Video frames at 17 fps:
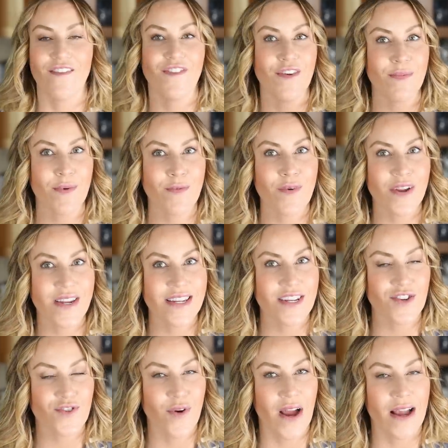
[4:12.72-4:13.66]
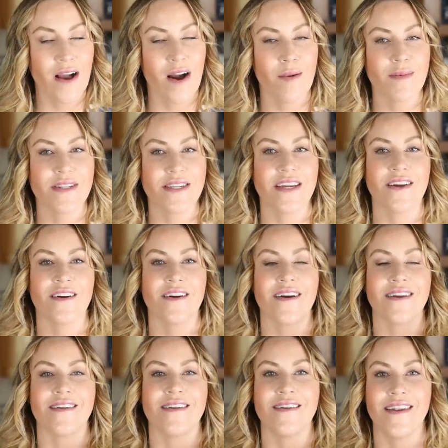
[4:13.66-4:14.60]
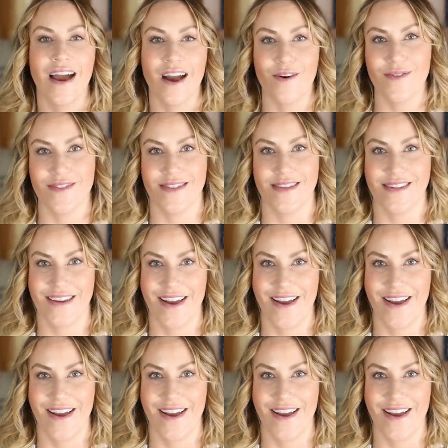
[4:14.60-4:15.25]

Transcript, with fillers: If you've been wanting to try Cometeer, now is the